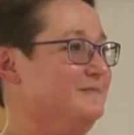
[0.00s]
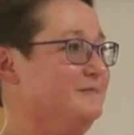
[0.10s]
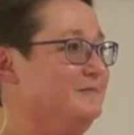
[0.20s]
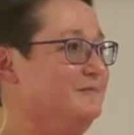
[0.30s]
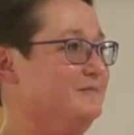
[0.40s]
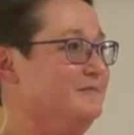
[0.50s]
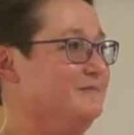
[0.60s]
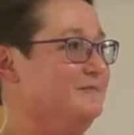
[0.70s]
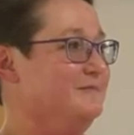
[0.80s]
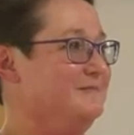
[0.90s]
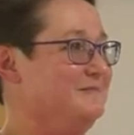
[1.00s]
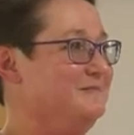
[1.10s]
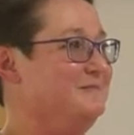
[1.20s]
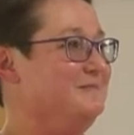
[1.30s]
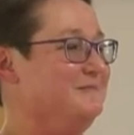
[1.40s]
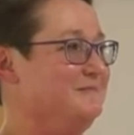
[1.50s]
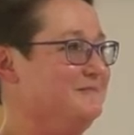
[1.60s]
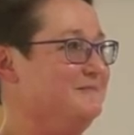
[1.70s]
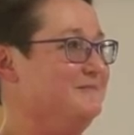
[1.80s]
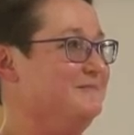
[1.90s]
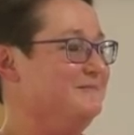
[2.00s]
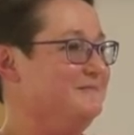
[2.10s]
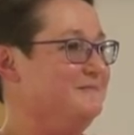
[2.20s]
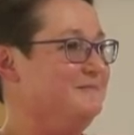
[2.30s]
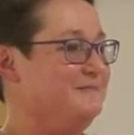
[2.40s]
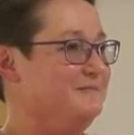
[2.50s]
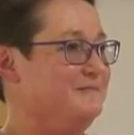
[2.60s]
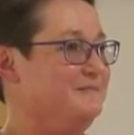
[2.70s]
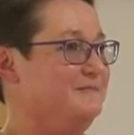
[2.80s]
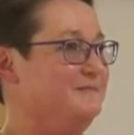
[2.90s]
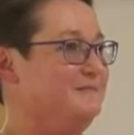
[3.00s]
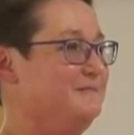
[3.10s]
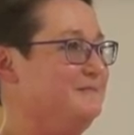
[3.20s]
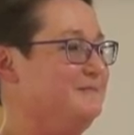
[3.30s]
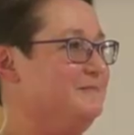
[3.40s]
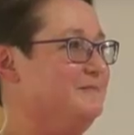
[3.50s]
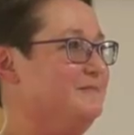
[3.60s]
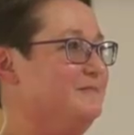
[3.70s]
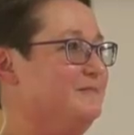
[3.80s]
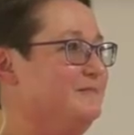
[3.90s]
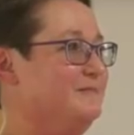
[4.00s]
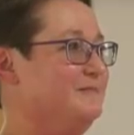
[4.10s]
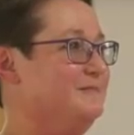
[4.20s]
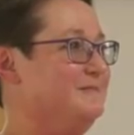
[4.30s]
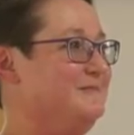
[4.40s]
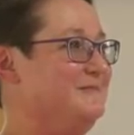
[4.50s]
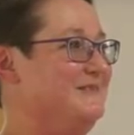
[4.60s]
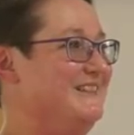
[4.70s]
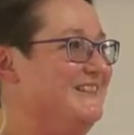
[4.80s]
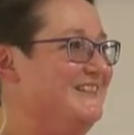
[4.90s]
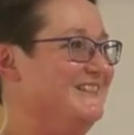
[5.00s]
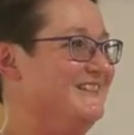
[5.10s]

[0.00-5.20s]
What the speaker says: [no speech]